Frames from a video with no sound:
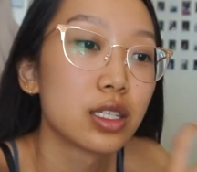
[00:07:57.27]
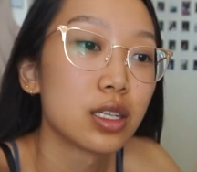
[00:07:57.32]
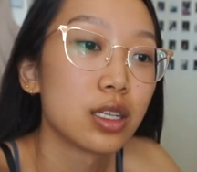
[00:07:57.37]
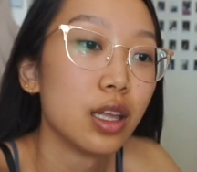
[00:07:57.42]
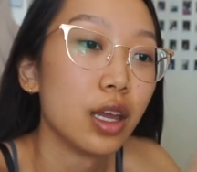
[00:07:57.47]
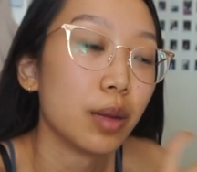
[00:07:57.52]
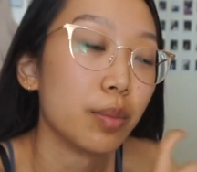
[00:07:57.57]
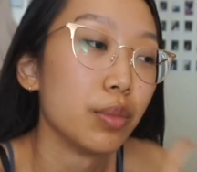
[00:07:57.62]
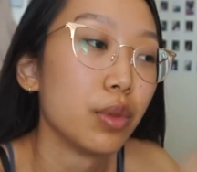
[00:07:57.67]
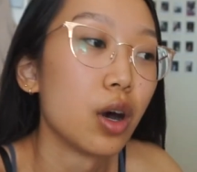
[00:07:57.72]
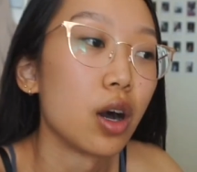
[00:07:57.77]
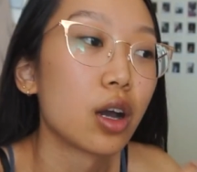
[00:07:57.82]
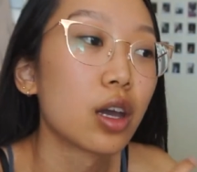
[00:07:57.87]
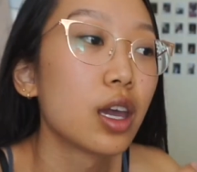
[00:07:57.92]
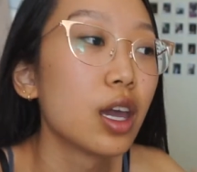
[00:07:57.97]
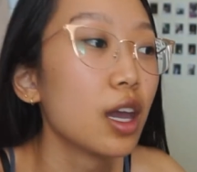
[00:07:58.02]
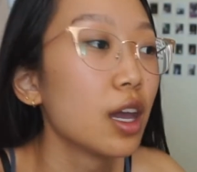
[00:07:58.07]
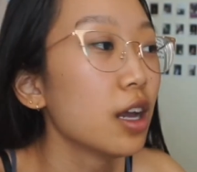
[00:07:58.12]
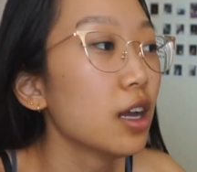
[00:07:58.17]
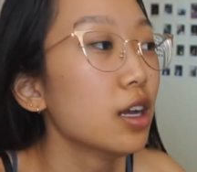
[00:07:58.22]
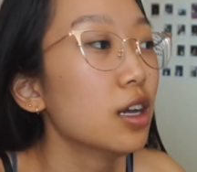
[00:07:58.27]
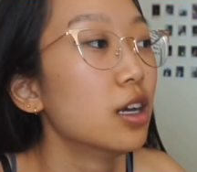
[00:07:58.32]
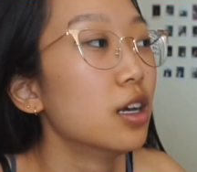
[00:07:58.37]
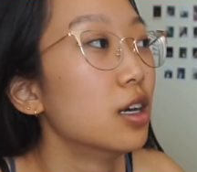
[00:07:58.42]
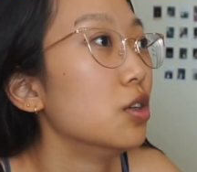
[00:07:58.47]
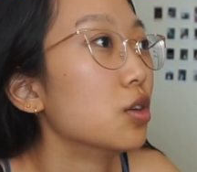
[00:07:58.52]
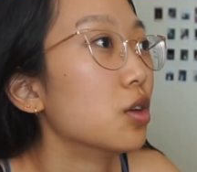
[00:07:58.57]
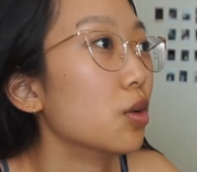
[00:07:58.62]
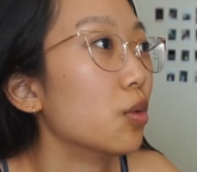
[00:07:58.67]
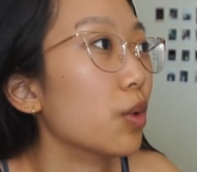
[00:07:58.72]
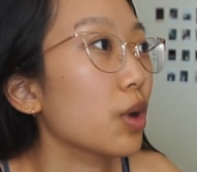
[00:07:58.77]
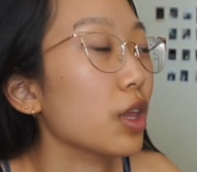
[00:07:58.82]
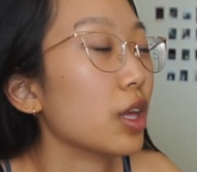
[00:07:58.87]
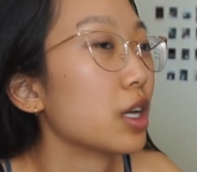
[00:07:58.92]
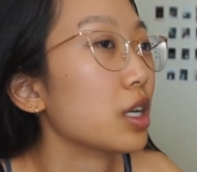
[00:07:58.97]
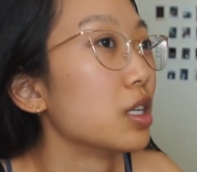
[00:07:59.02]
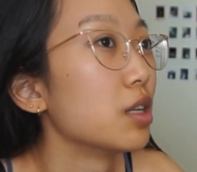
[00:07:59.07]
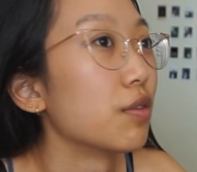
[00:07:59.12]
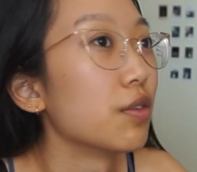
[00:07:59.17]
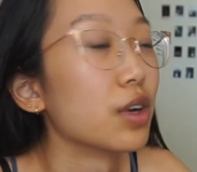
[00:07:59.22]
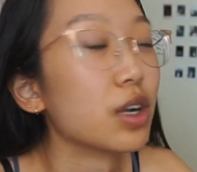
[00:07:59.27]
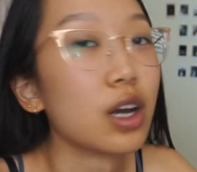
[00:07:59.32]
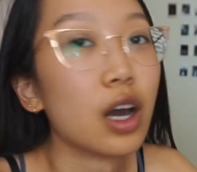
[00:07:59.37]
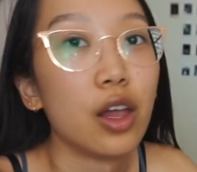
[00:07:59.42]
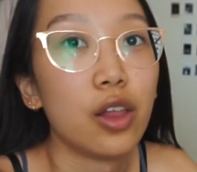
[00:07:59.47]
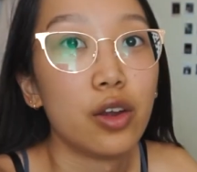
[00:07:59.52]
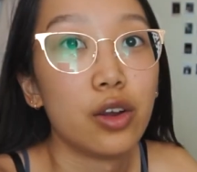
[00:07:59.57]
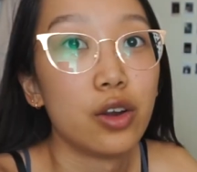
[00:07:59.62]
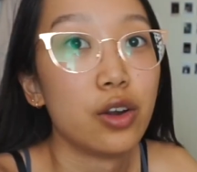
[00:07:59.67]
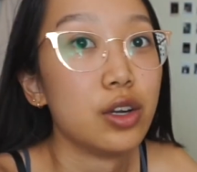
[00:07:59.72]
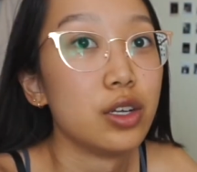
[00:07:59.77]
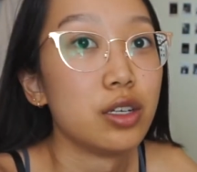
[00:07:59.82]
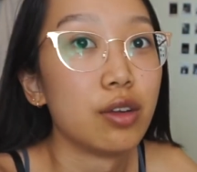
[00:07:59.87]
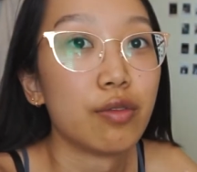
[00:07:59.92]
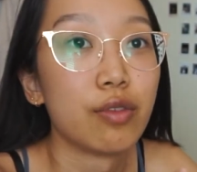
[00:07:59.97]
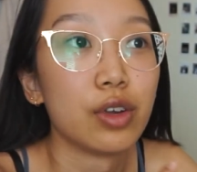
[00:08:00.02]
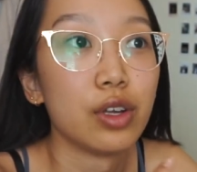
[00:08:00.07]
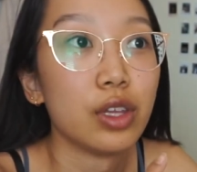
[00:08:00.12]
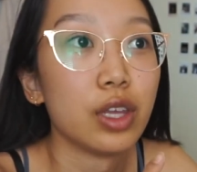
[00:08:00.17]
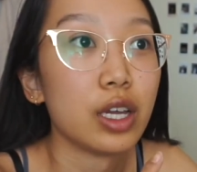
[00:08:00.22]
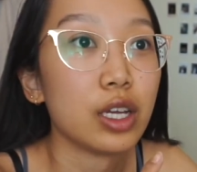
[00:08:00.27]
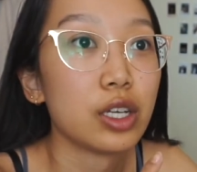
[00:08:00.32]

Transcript: Like blocking, you can wear like a different color or a different like